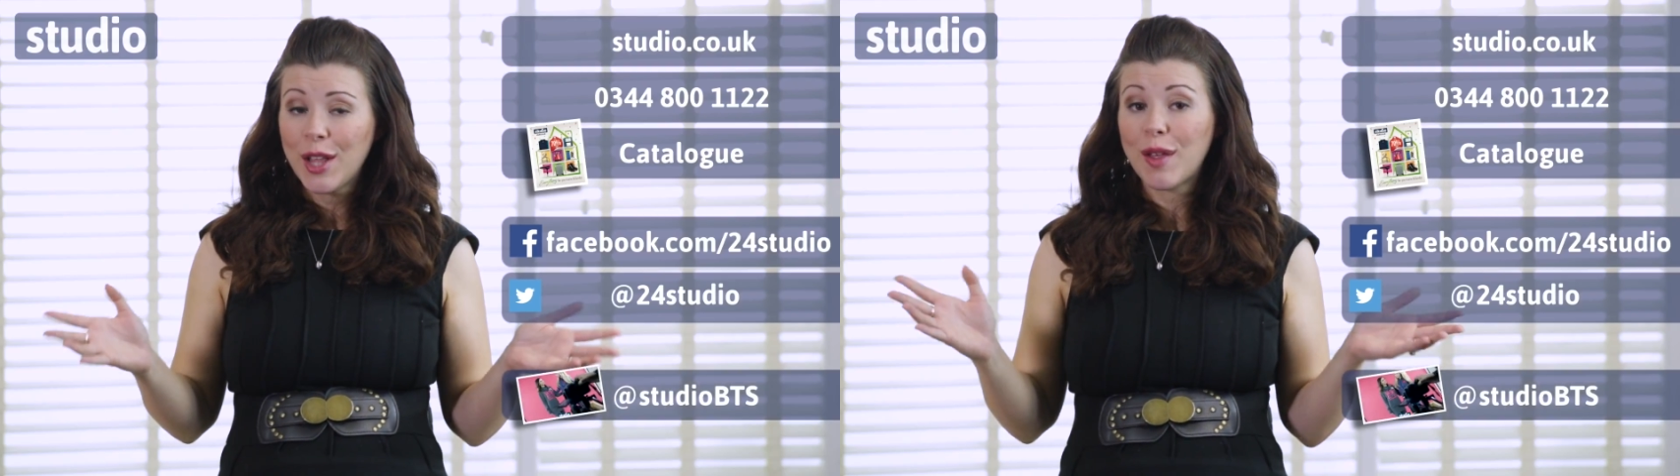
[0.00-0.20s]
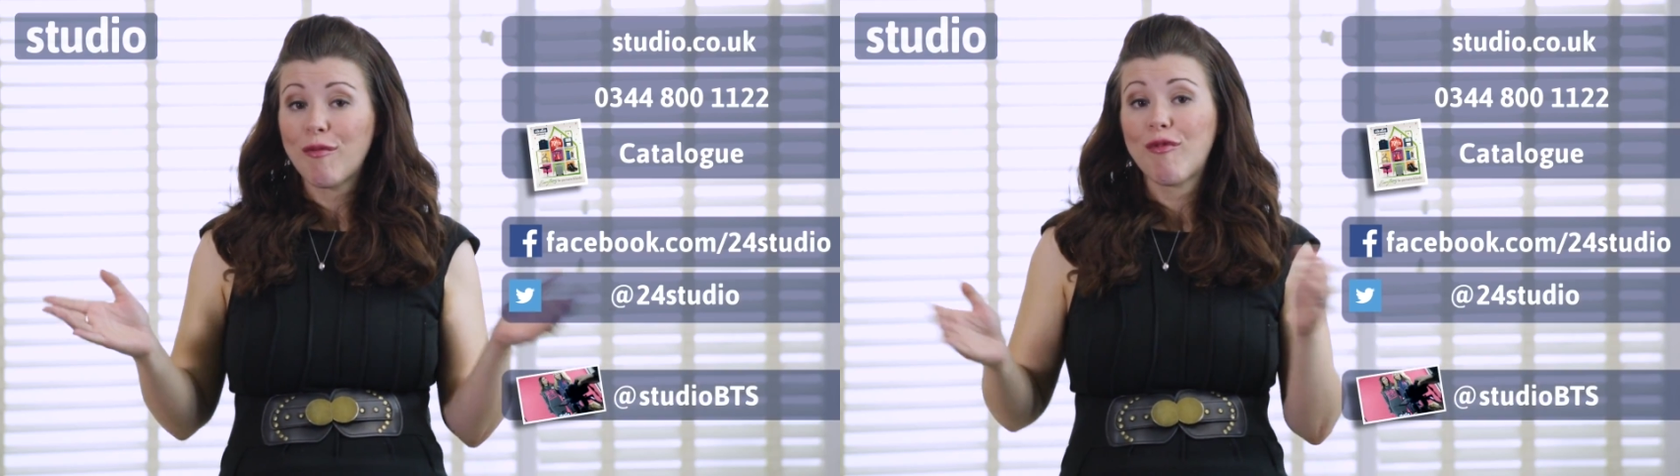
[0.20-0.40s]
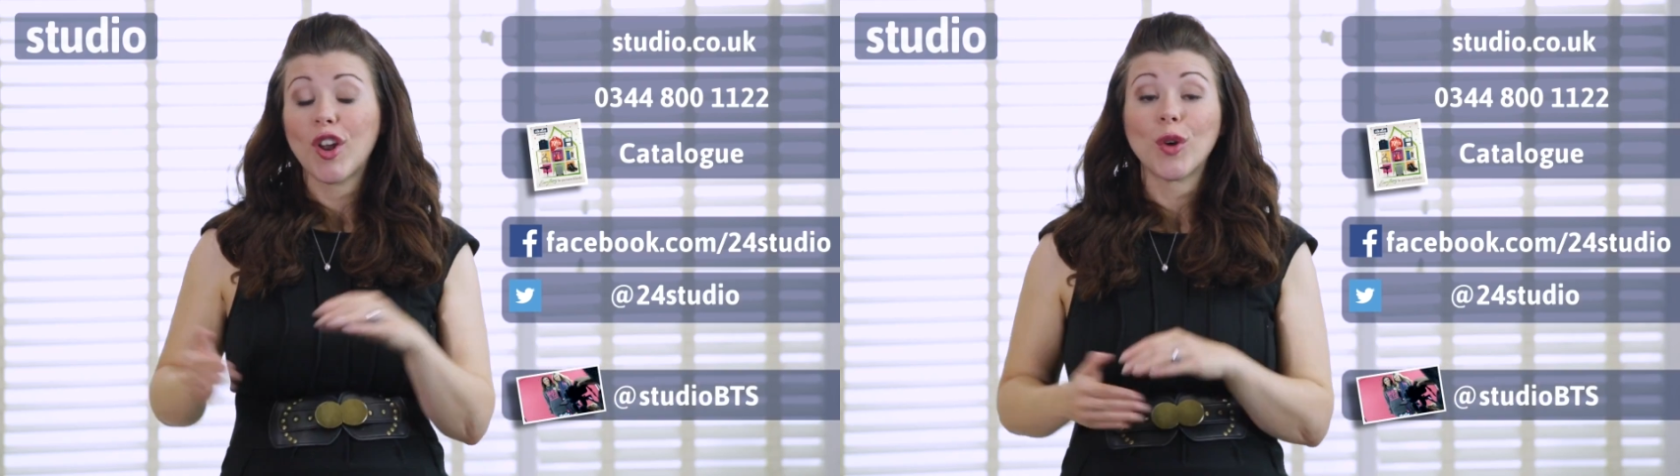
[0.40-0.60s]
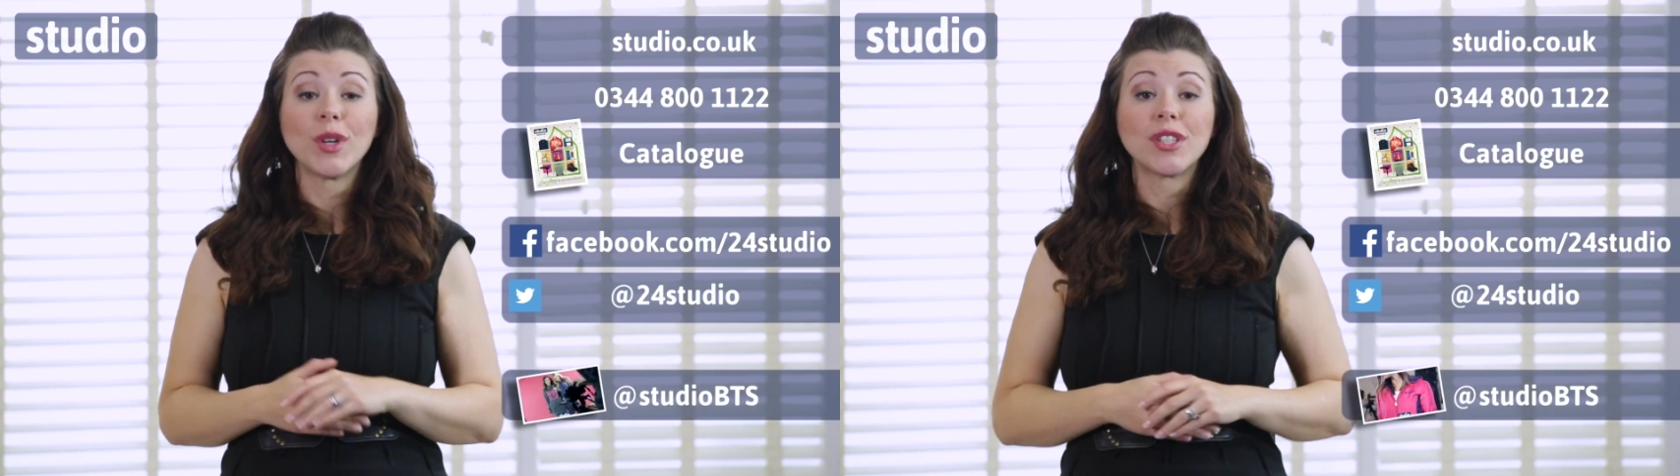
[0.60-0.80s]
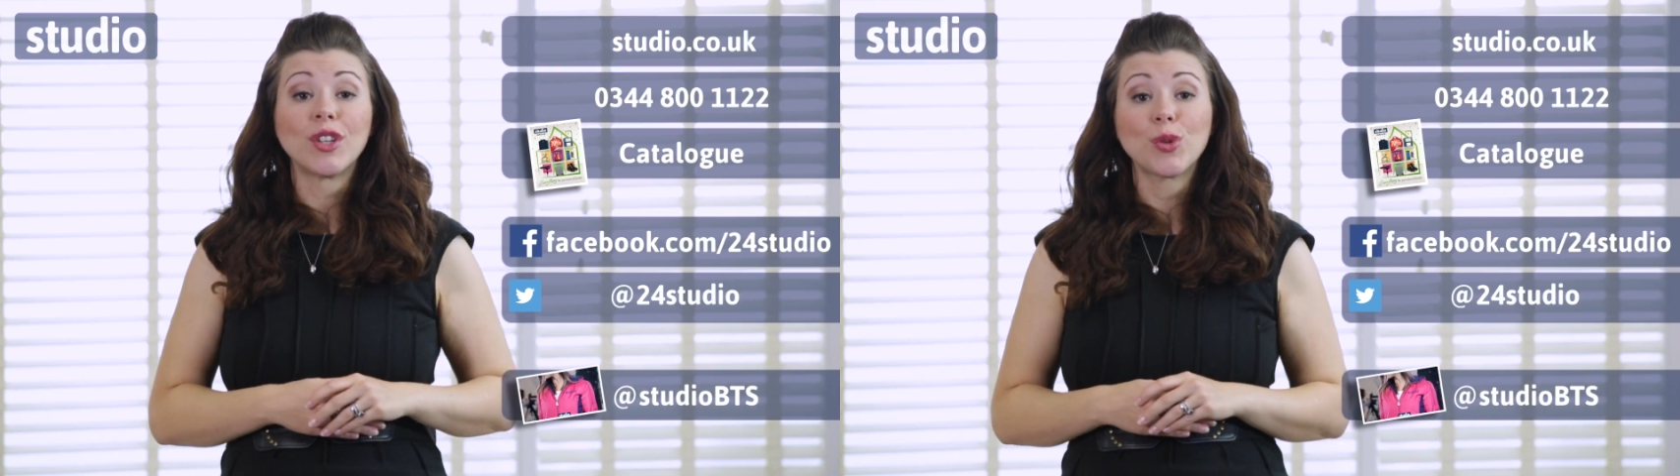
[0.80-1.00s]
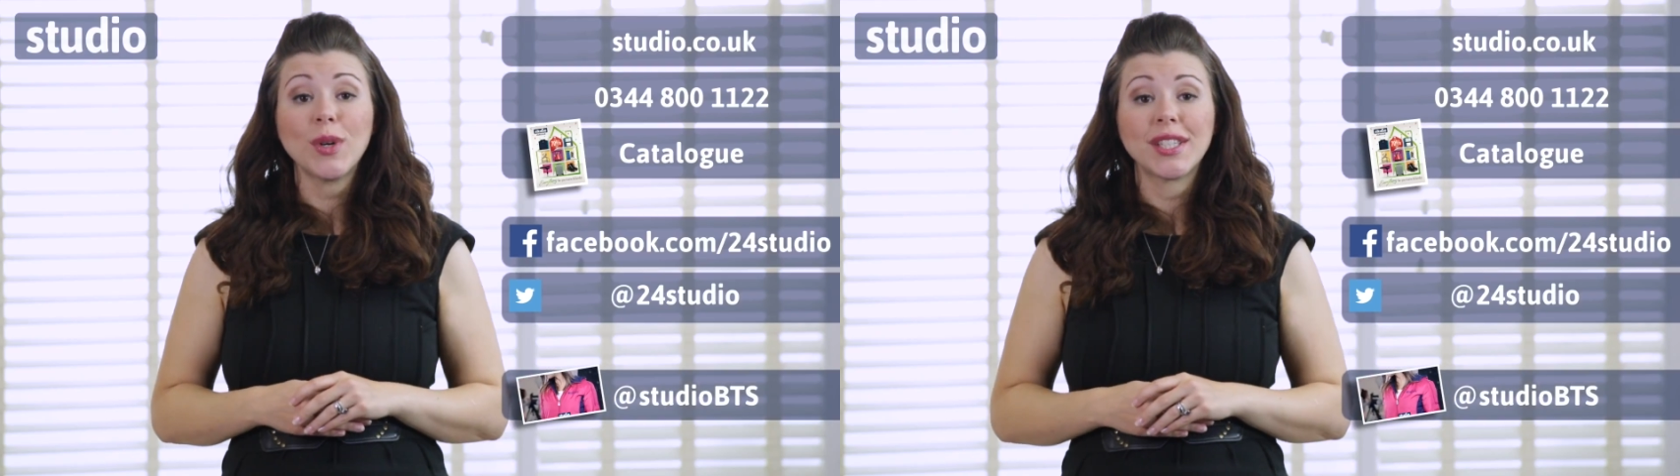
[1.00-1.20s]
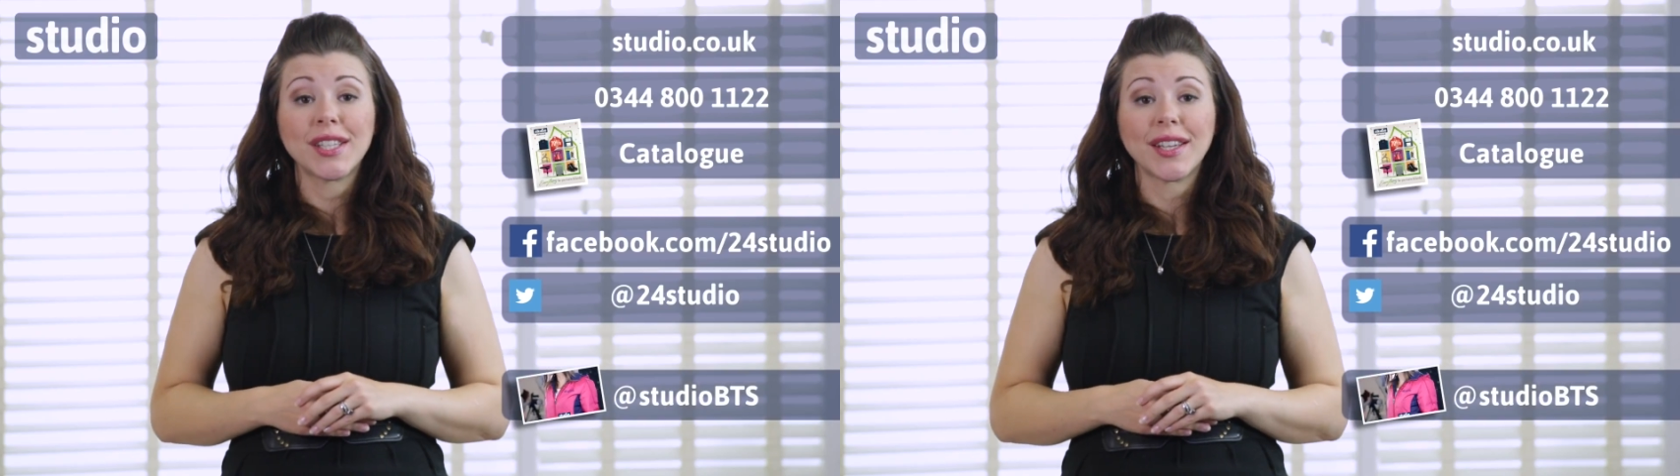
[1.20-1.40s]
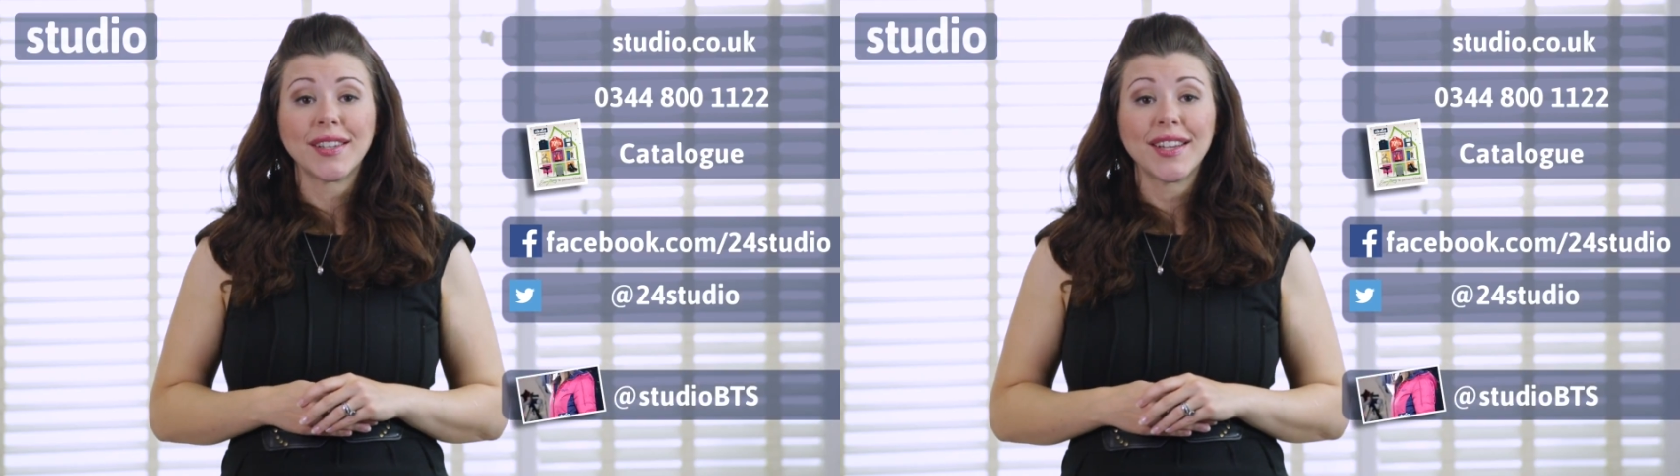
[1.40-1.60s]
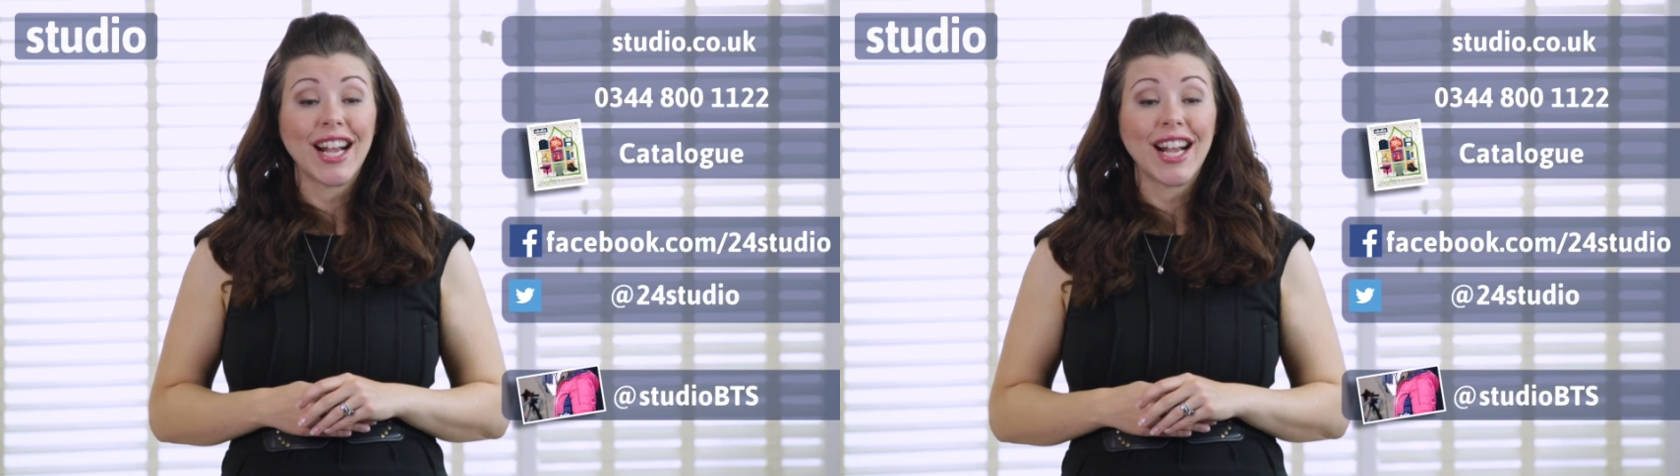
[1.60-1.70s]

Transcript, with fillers: then follow us on Twitter